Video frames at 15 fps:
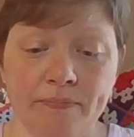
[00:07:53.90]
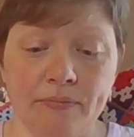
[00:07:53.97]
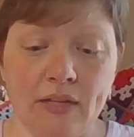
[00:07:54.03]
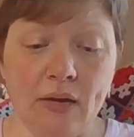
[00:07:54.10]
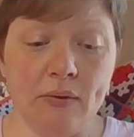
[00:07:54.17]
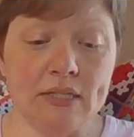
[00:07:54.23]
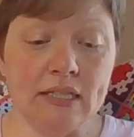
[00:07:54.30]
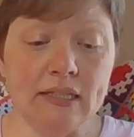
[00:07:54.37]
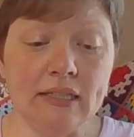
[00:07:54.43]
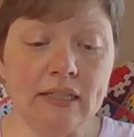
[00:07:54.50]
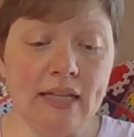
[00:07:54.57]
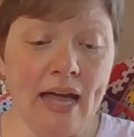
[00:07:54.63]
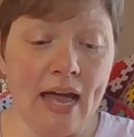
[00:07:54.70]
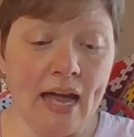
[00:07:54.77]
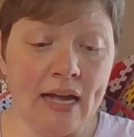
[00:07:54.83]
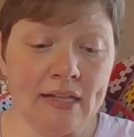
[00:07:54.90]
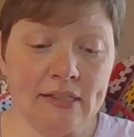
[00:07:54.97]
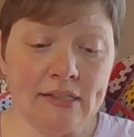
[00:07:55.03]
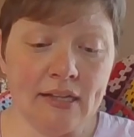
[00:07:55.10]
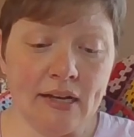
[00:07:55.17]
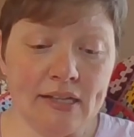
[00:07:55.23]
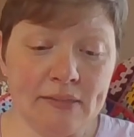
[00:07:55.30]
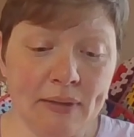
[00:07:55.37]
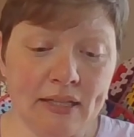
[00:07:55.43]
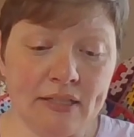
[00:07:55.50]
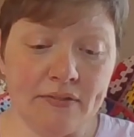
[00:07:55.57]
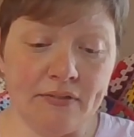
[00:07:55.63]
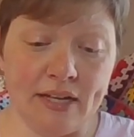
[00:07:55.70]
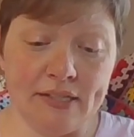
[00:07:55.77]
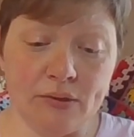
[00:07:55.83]
It was a little hand-sized metal
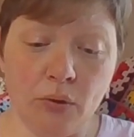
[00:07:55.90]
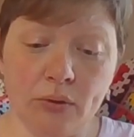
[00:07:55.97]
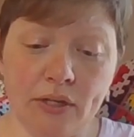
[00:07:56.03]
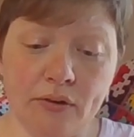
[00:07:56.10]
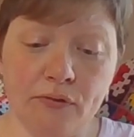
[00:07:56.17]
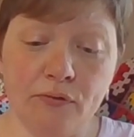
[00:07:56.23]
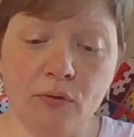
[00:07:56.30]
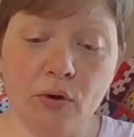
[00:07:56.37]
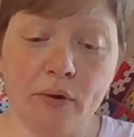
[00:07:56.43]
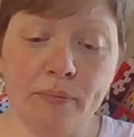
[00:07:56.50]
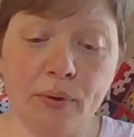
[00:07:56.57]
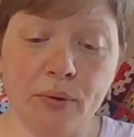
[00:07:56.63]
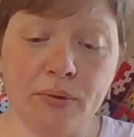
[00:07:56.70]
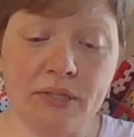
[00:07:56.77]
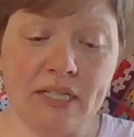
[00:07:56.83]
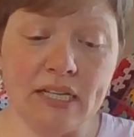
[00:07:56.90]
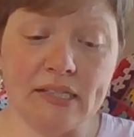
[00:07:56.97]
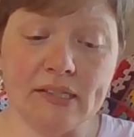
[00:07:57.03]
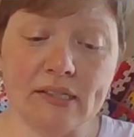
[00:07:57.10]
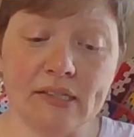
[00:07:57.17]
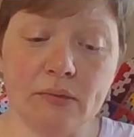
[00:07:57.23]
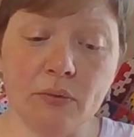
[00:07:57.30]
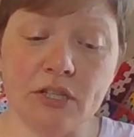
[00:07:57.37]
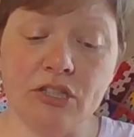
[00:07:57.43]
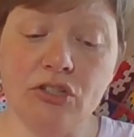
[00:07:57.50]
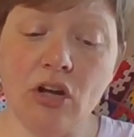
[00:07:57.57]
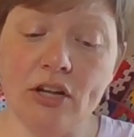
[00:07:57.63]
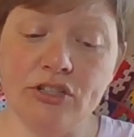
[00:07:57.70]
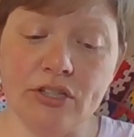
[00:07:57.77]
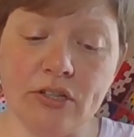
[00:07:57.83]
device holding 4 bone discs with
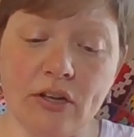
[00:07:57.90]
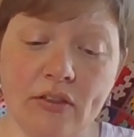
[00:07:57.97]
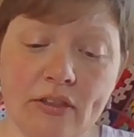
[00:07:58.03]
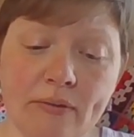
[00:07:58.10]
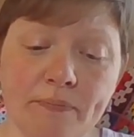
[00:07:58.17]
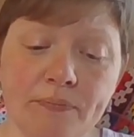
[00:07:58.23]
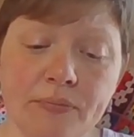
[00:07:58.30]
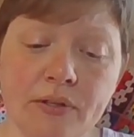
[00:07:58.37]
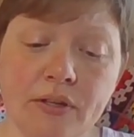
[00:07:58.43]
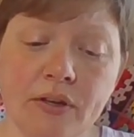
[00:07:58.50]
notches on them.